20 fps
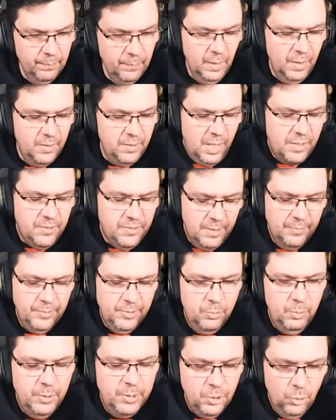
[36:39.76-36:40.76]
It's something
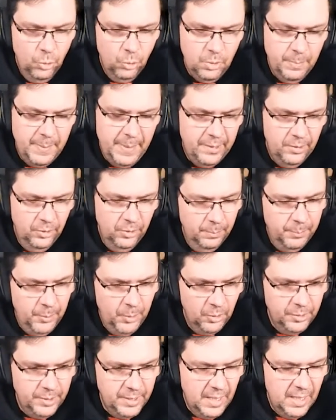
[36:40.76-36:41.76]
we talked Otherwise, about on the
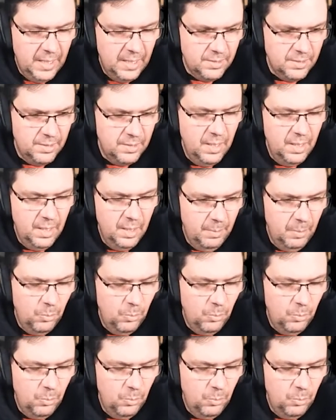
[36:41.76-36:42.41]
podcast um, mm.